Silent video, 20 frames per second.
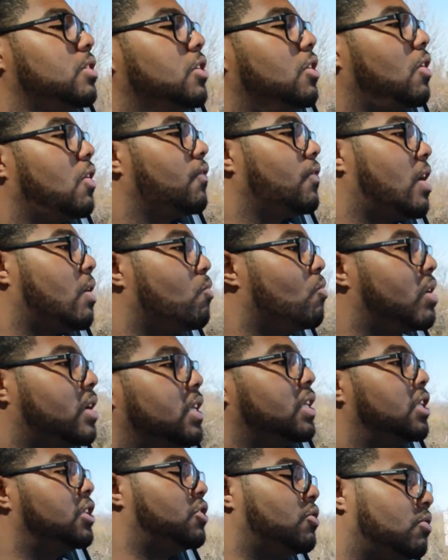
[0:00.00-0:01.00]
You know, if I
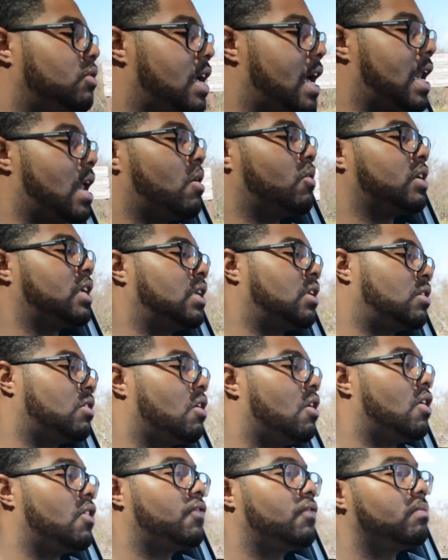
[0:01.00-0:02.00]
wanted to do that, I would get a
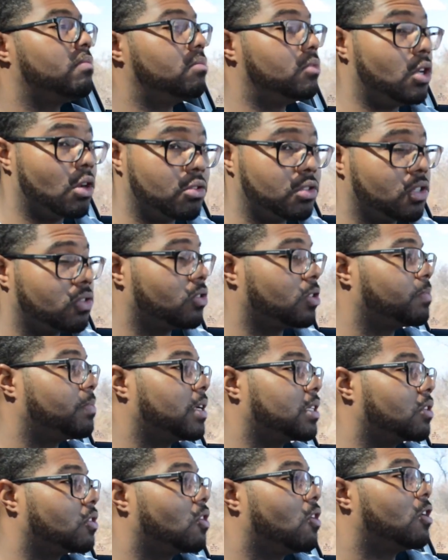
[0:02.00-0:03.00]
Golf. No
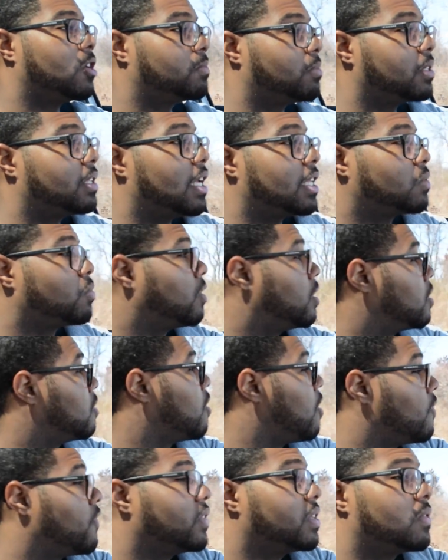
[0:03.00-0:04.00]
disrespect to Golfs, but that's what a
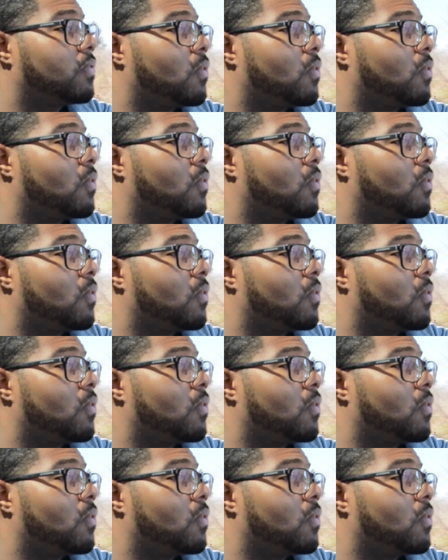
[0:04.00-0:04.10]
Golf is